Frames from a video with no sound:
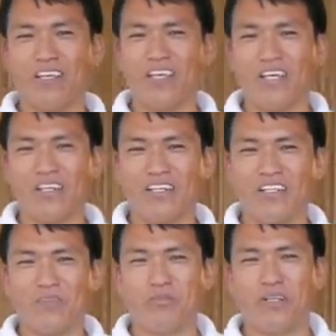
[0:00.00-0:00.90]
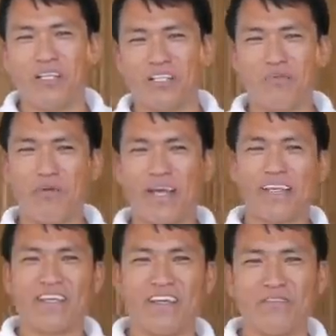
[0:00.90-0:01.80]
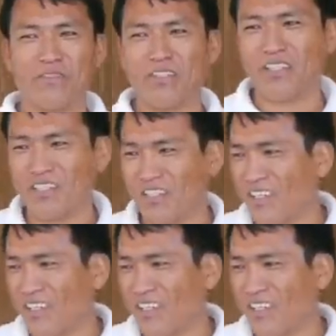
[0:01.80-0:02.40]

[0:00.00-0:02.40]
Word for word: year in Nepal and come back.